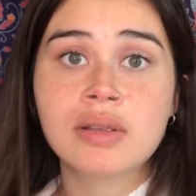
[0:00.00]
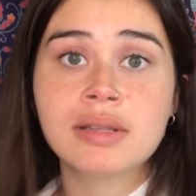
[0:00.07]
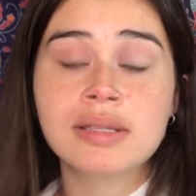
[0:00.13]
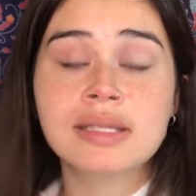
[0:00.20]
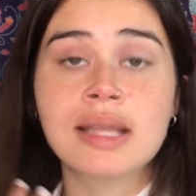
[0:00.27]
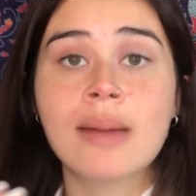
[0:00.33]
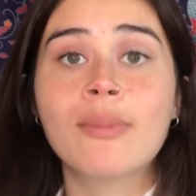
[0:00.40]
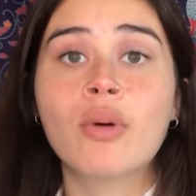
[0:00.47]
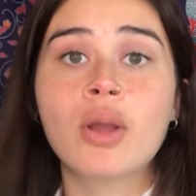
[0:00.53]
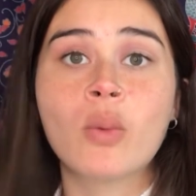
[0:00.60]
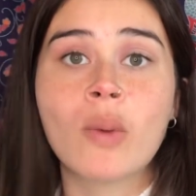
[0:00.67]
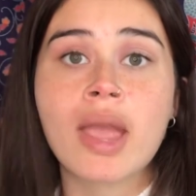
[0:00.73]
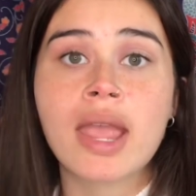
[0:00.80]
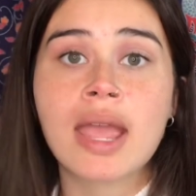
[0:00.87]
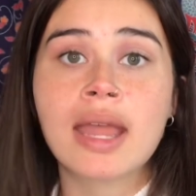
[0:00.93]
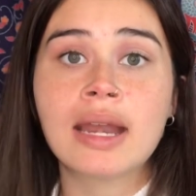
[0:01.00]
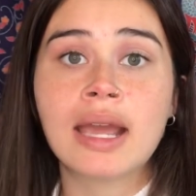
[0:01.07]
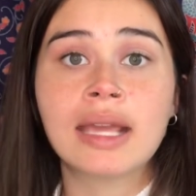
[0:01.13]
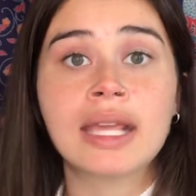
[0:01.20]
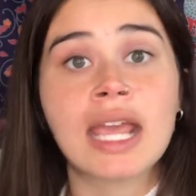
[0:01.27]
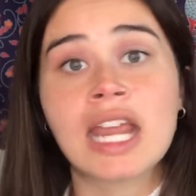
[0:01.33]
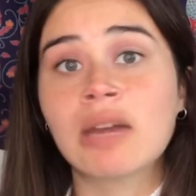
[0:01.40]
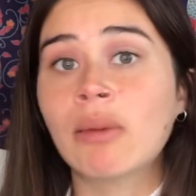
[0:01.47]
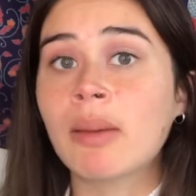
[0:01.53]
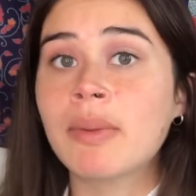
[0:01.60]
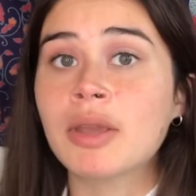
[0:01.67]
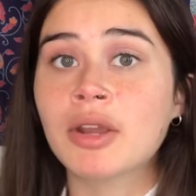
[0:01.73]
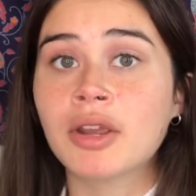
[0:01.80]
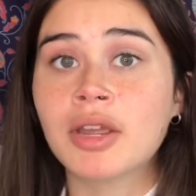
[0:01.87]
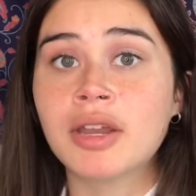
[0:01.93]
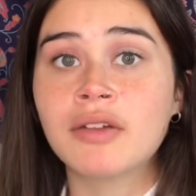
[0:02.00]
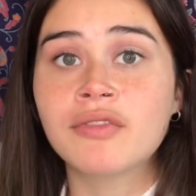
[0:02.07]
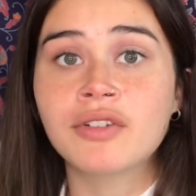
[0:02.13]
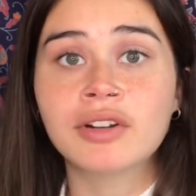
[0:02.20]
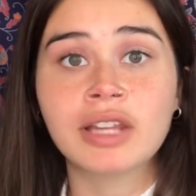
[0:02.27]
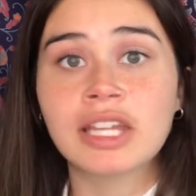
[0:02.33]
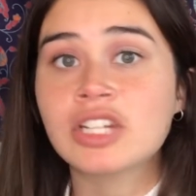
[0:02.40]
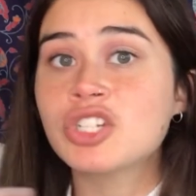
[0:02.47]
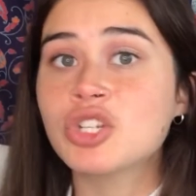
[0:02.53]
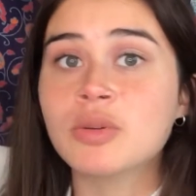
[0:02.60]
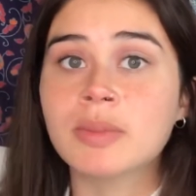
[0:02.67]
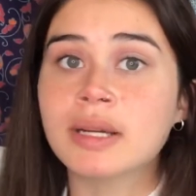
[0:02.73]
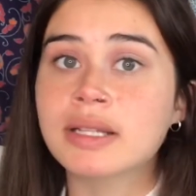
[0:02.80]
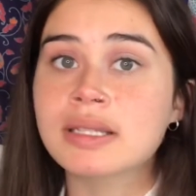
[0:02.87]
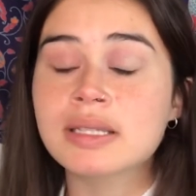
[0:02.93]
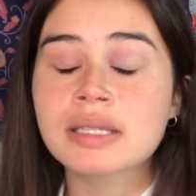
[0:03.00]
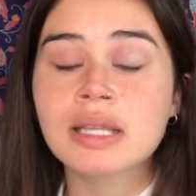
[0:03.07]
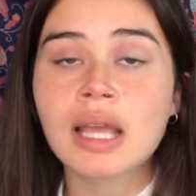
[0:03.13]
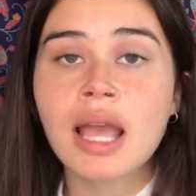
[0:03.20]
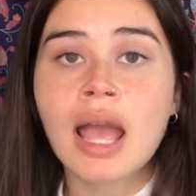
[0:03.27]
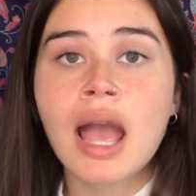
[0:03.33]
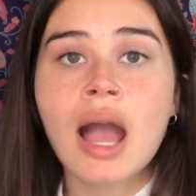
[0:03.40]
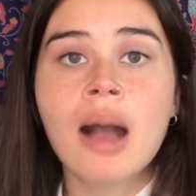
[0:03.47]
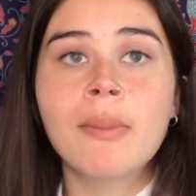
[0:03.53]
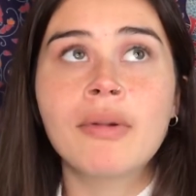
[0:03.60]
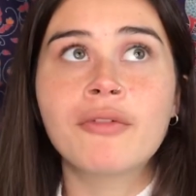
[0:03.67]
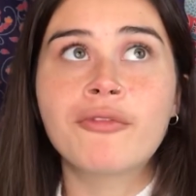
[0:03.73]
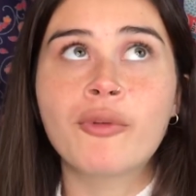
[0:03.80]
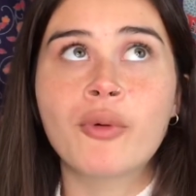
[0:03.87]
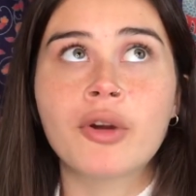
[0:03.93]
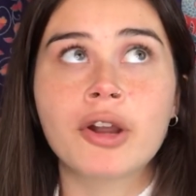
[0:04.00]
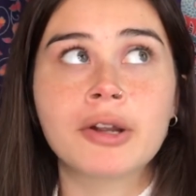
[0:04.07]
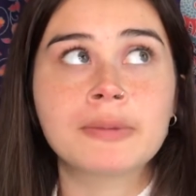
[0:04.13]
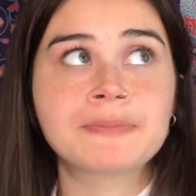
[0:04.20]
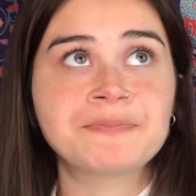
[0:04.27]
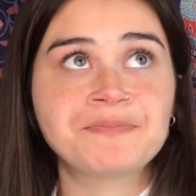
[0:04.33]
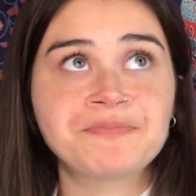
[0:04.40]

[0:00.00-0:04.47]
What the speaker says: set point weight, and I gained my period for like 2 months before